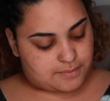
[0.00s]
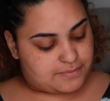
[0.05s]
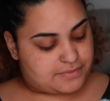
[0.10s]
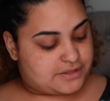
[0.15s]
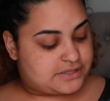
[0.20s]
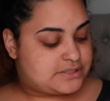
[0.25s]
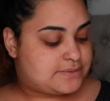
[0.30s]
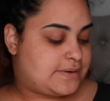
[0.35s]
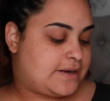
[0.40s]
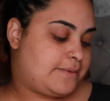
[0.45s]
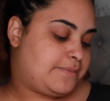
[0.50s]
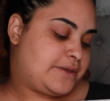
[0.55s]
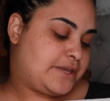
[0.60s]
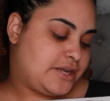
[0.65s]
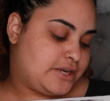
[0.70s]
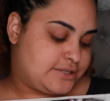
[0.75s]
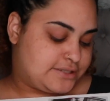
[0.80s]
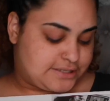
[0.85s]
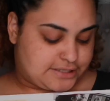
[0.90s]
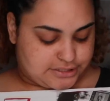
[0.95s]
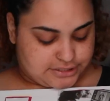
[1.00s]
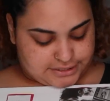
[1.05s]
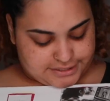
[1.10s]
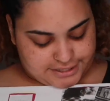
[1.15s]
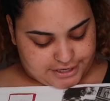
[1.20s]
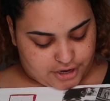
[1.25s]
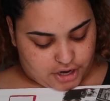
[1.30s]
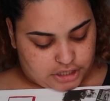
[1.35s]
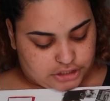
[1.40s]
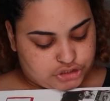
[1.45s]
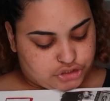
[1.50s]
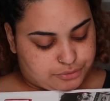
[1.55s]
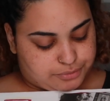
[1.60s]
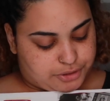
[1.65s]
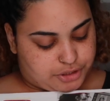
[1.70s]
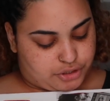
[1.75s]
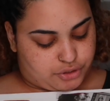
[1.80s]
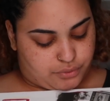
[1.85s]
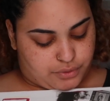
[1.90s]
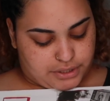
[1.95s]
This one up here says, dear
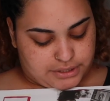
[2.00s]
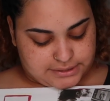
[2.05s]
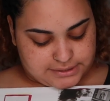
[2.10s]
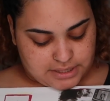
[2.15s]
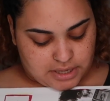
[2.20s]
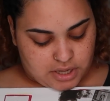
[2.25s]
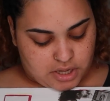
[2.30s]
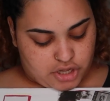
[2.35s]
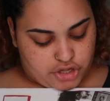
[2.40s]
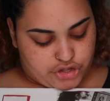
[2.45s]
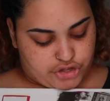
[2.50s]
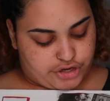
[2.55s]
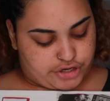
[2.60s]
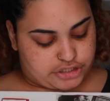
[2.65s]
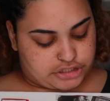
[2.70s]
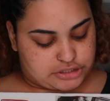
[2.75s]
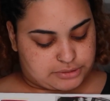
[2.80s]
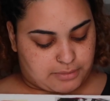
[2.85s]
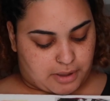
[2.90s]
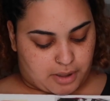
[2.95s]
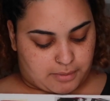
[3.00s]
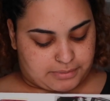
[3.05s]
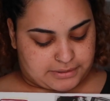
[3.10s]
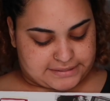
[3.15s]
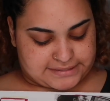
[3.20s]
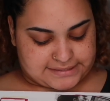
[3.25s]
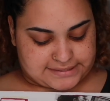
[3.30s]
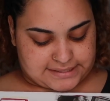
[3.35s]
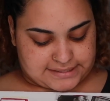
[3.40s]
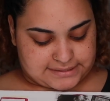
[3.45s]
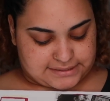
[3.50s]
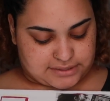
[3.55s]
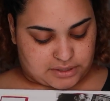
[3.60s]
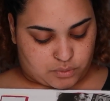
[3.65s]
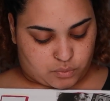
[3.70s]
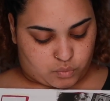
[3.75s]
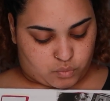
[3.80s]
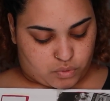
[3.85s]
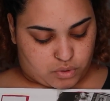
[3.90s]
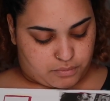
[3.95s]
entrepreneurs, your small business
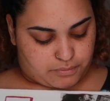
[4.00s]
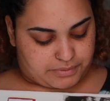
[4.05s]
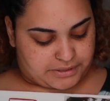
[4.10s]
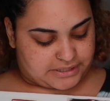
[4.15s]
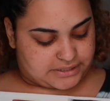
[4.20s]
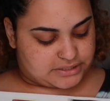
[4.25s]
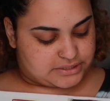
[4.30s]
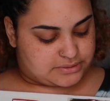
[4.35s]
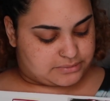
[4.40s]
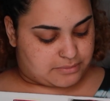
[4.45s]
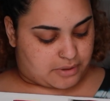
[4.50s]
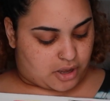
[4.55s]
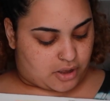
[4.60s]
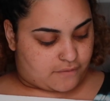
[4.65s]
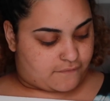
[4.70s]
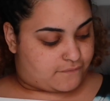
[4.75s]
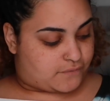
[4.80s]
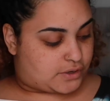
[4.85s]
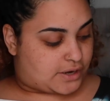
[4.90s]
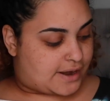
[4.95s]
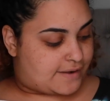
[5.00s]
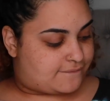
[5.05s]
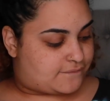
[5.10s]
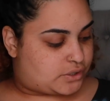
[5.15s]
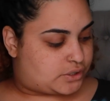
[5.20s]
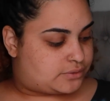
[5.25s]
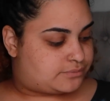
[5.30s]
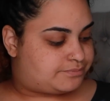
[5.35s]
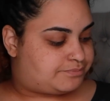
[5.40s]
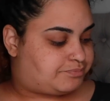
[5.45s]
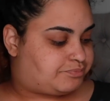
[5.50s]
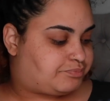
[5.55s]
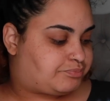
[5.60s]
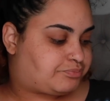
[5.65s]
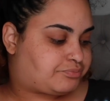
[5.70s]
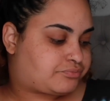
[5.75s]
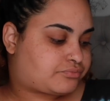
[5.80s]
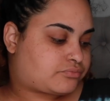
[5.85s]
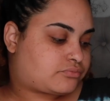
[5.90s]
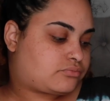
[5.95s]
won't be small forever.
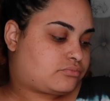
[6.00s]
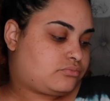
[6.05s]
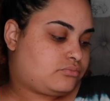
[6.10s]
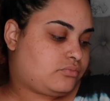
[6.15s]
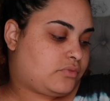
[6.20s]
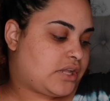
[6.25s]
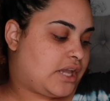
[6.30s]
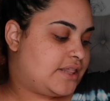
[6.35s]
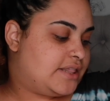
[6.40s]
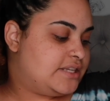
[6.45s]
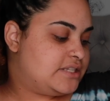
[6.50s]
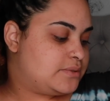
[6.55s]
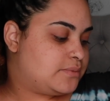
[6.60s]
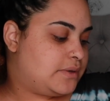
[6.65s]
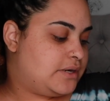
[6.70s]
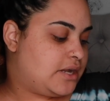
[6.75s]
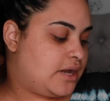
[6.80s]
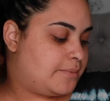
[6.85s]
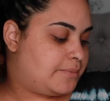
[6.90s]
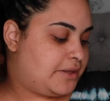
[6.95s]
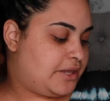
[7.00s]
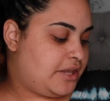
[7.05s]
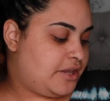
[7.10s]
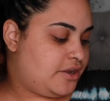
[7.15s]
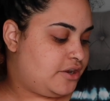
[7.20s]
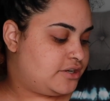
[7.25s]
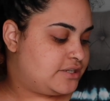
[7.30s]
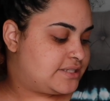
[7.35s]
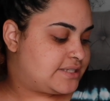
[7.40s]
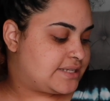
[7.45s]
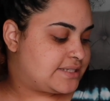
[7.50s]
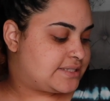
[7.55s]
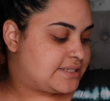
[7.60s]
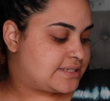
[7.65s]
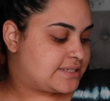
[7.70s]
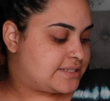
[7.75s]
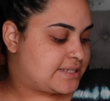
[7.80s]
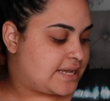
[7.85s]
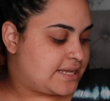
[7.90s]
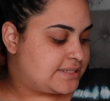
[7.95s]
This one up here says,
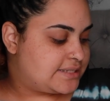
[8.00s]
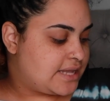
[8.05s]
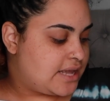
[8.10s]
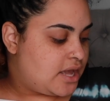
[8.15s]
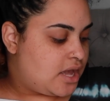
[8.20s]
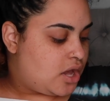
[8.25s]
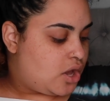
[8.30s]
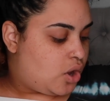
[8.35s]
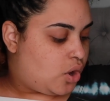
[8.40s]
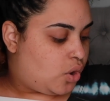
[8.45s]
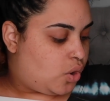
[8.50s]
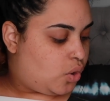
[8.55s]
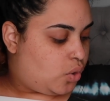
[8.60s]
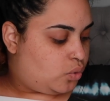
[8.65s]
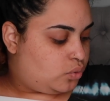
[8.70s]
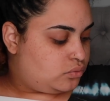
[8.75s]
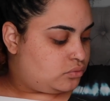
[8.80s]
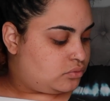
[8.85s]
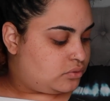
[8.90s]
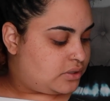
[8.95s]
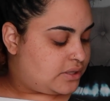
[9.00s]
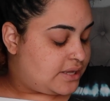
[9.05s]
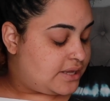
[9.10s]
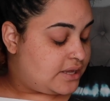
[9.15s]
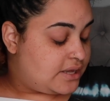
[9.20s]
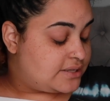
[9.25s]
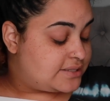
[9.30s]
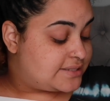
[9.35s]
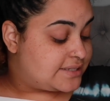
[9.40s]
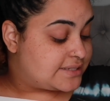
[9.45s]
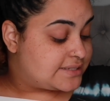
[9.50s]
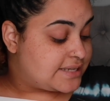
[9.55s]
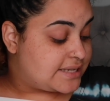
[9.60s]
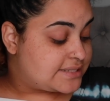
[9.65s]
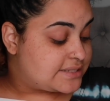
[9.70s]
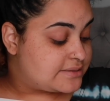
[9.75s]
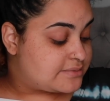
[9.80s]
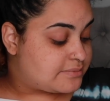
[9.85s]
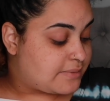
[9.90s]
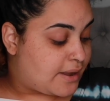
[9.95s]
success
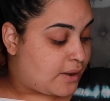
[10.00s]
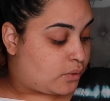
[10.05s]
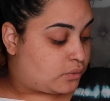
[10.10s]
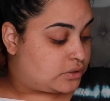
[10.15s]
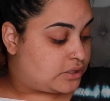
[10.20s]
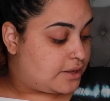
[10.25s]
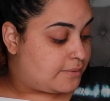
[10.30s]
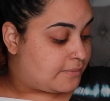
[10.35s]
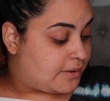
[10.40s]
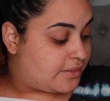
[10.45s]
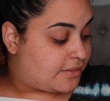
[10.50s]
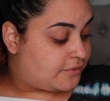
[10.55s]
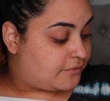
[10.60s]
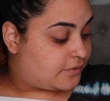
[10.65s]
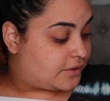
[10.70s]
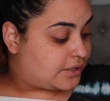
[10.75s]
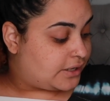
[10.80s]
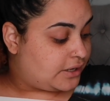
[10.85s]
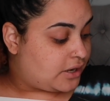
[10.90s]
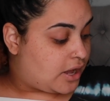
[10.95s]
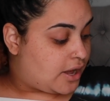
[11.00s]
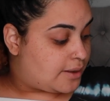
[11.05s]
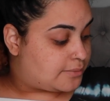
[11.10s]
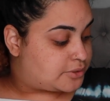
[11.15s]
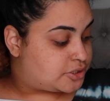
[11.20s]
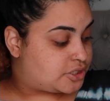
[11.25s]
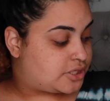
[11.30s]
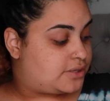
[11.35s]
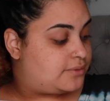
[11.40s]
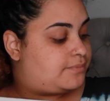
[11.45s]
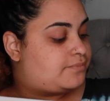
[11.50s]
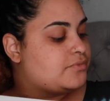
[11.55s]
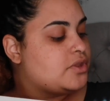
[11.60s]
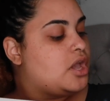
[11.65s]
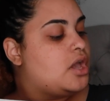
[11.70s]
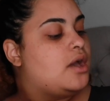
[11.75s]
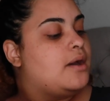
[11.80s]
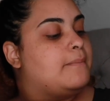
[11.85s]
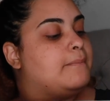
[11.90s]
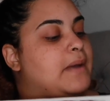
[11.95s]
success is my only motherfucking option.
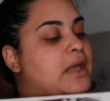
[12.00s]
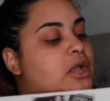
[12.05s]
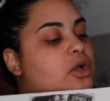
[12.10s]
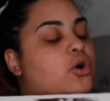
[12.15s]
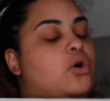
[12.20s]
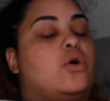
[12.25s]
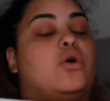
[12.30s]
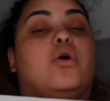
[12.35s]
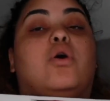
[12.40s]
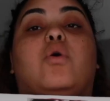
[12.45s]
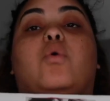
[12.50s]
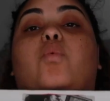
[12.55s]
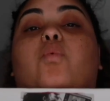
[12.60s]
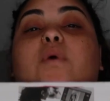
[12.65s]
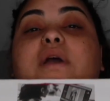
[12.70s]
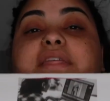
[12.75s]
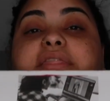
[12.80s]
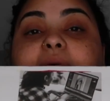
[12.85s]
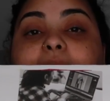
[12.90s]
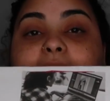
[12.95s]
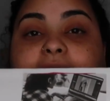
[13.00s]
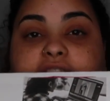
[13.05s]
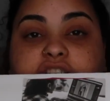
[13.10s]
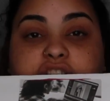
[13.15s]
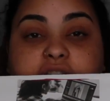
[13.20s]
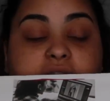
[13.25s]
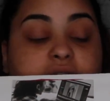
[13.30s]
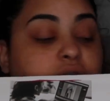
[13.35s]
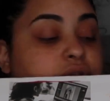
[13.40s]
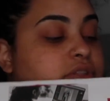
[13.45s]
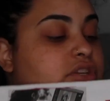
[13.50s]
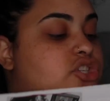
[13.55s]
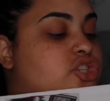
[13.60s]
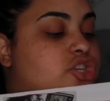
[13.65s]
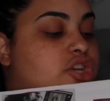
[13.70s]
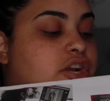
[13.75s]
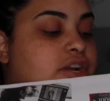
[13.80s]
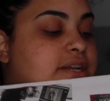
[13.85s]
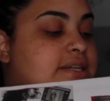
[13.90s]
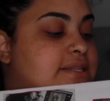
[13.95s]
My goal with my channel
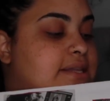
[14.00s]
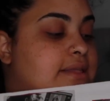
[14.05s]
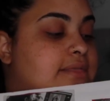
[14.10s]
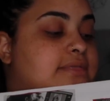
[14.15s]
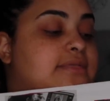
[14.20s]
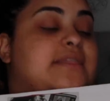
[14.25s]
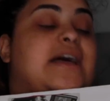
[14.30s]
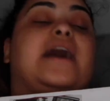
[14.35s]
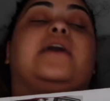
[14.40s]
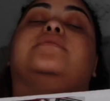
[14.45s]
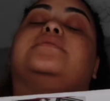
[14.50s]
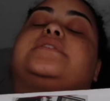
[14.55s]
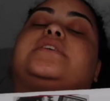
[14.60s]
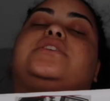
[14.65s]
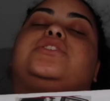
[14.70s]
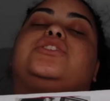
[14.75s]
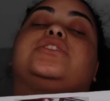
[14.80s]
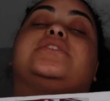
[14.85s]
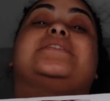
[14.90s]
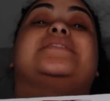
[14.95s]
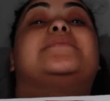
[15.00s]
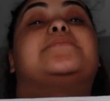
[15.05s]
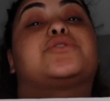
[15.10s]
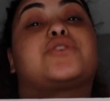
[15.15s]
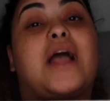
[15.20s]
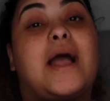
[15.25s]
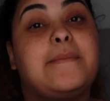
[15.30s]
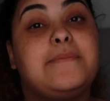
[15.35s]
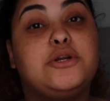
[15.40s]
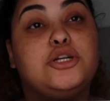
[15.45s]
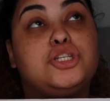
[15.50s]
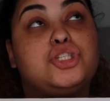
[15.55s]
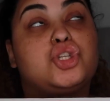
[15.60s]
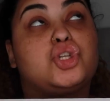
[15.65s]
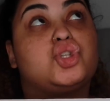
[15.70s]
this year is 1,000 subscribers,